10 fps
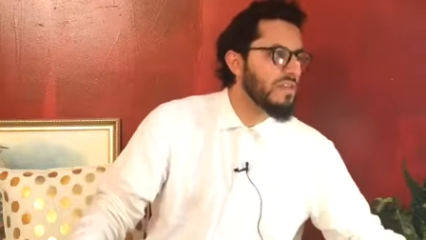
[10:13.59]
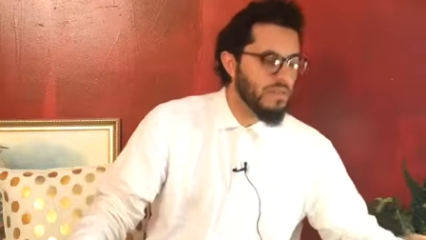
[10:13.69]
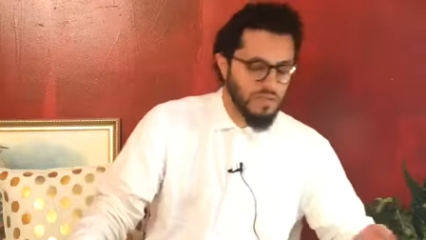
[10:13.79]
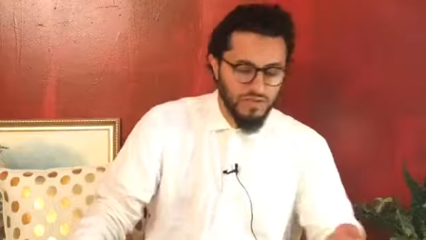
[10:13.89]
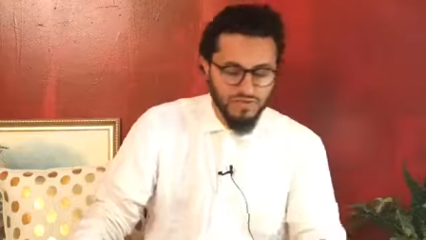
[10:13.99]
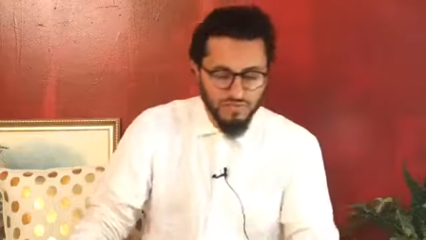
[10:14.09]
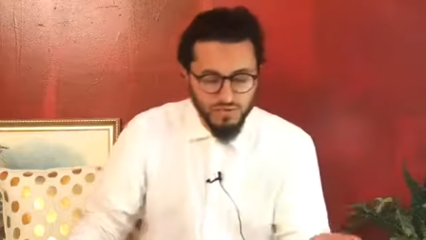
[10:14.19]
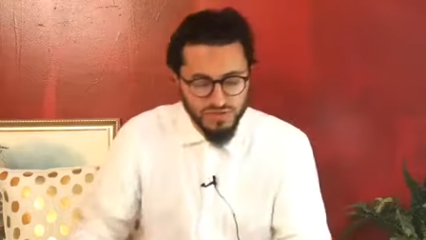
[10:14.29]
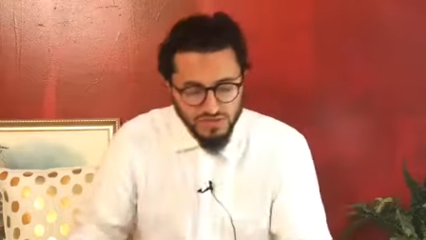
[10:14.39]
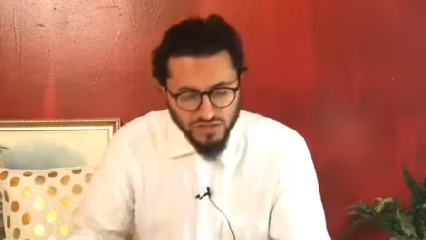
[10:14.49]
The easy,
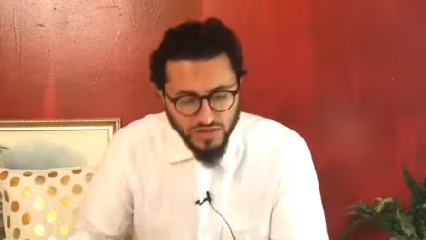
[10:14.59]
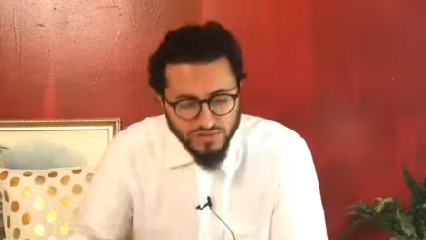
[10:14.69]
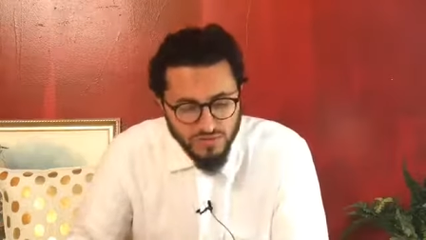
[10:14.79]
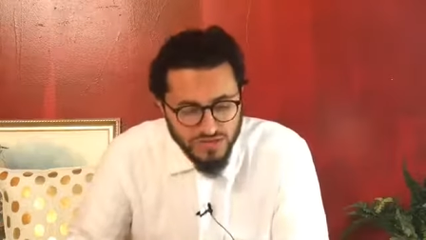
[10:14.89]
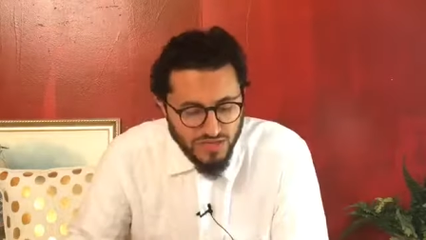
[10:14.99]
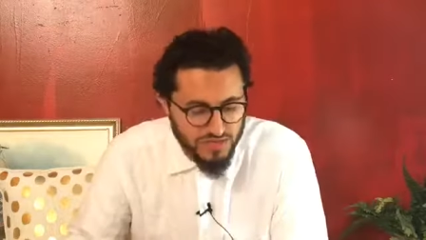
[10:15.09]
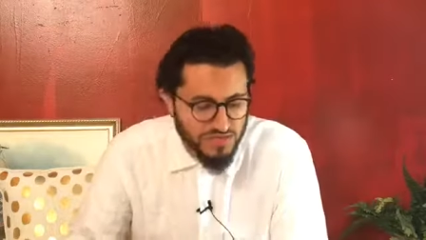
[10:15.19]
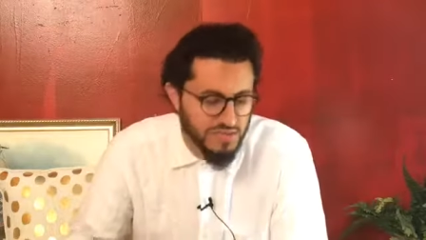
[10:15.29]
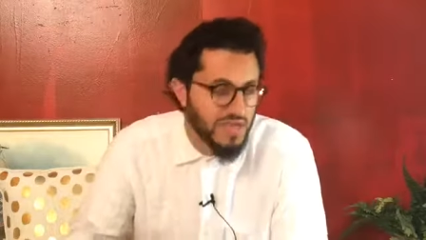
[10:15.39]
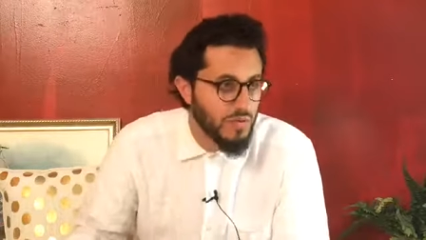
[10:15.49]
most easy and comfortable death is
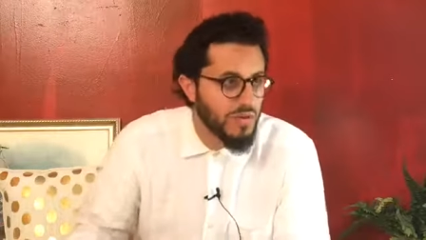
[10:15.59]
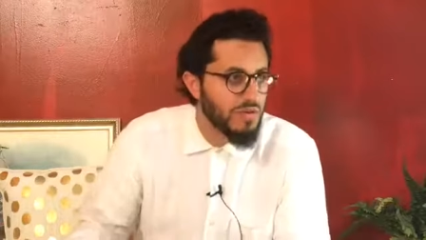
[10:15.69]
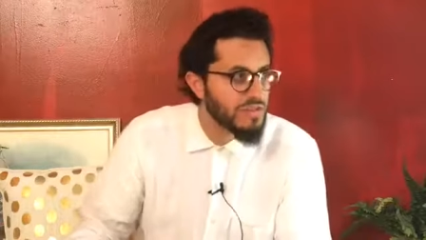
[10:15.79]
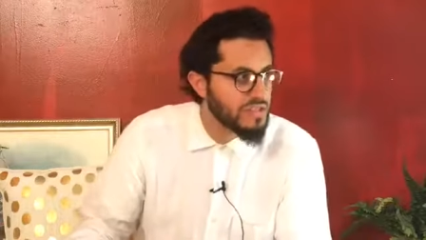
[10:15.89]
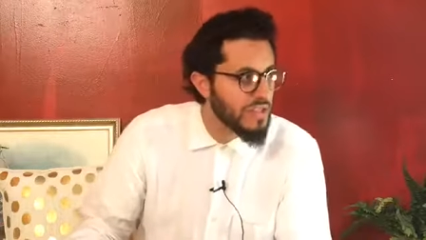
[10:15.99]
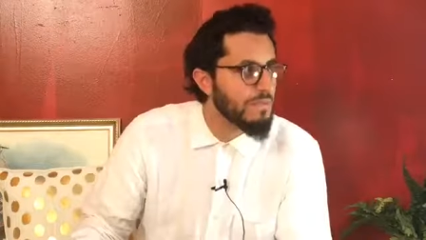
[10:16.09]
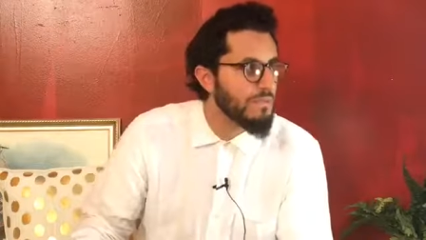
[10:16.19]
to die while you're asleep.